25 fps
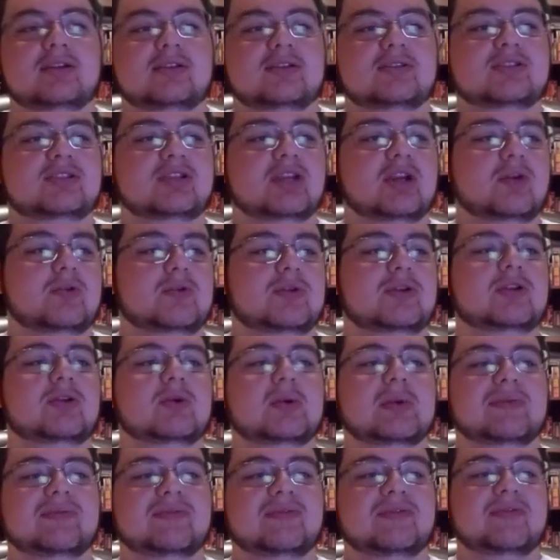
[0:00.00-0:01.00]
So,
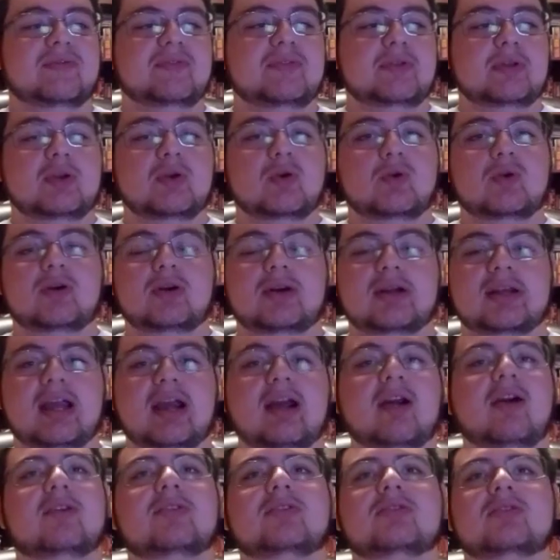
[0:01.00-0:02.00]
if your
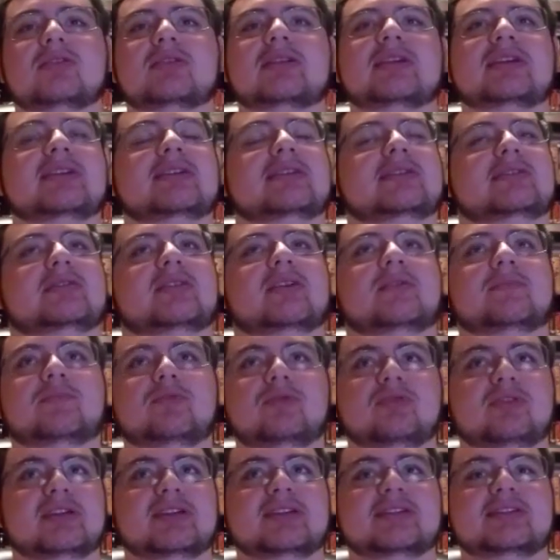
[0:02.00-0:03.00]
character is a
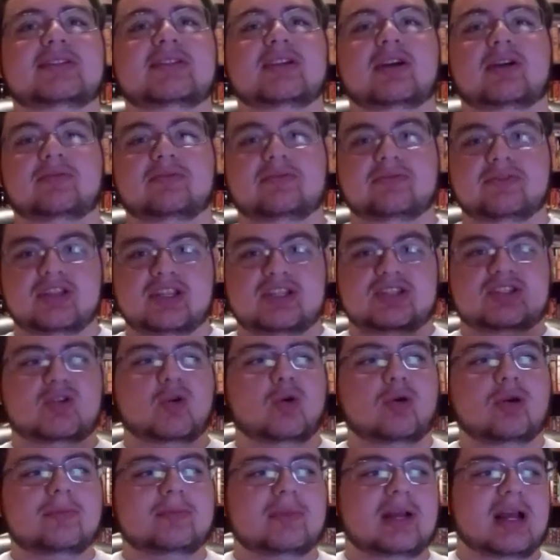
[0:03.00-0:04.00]
priest of the
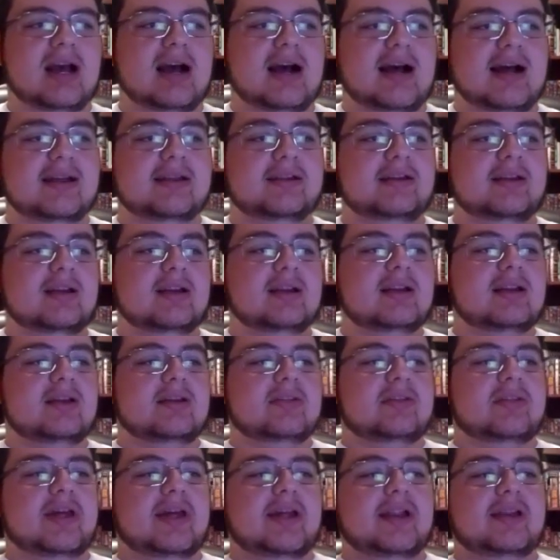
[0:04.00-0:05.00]
storm god,
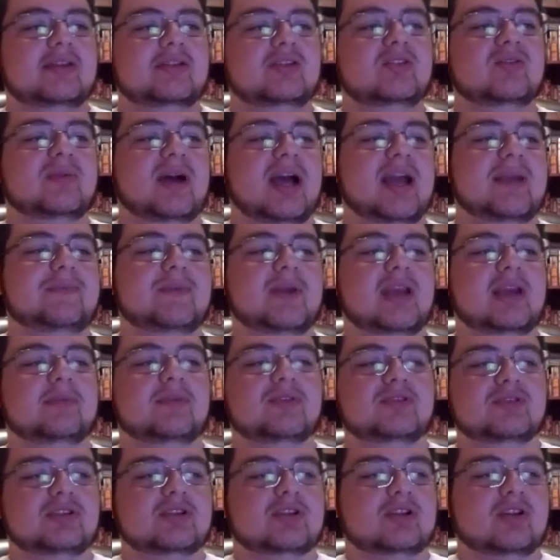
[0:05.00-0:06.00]
then you might be
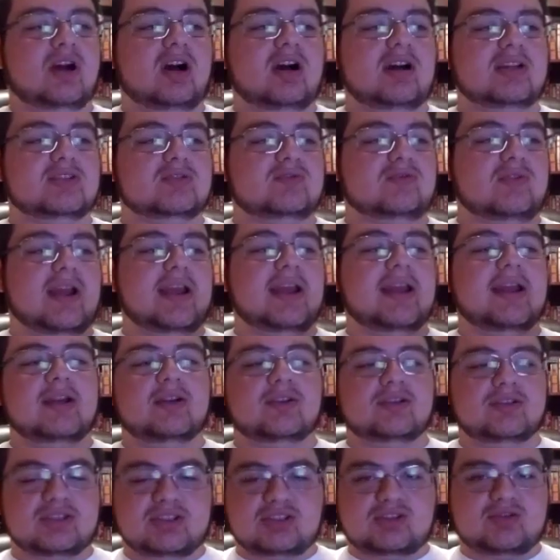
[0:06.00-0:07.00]
able to cause rain
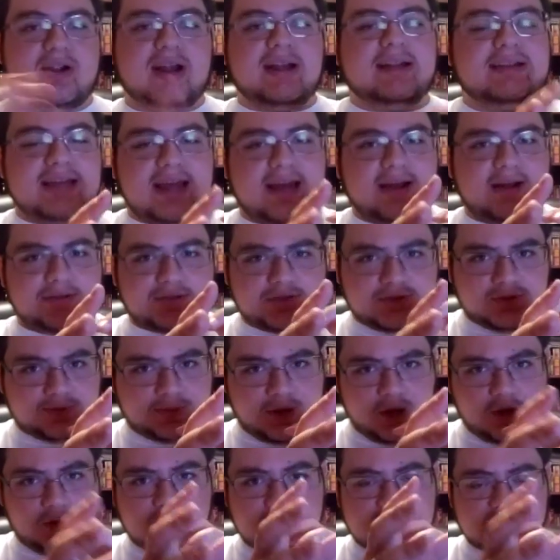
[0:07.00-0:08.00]
or strike down your
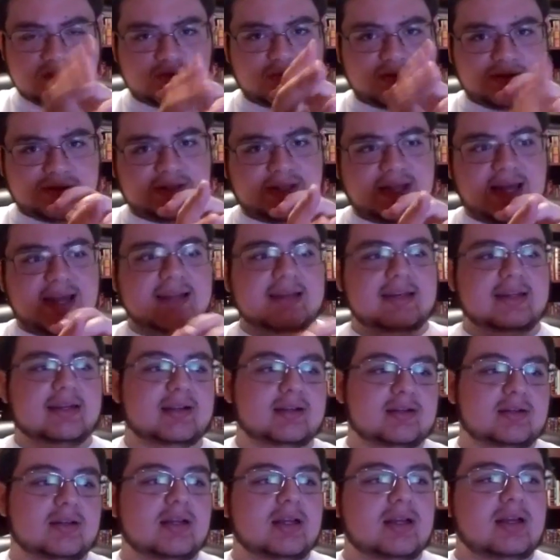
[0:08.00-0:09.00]
opponents with
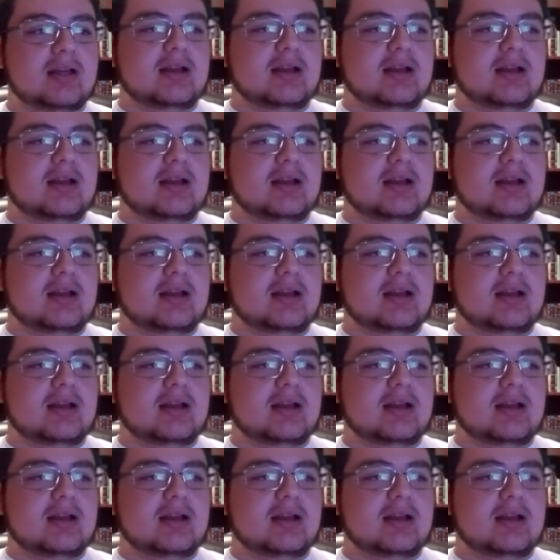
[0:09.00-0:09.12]
lightning,